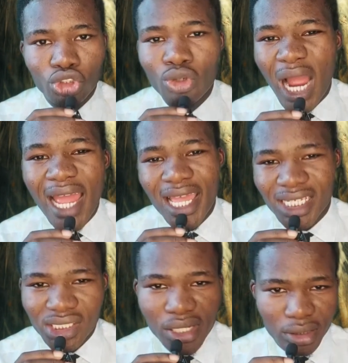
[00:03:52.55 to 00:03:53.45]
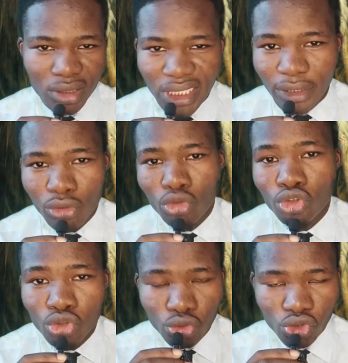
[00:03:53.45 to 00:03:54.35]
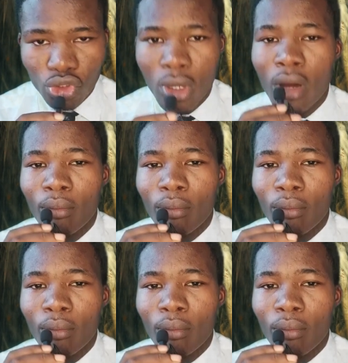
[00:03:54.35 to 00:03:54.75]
showing you are extra things that you could use,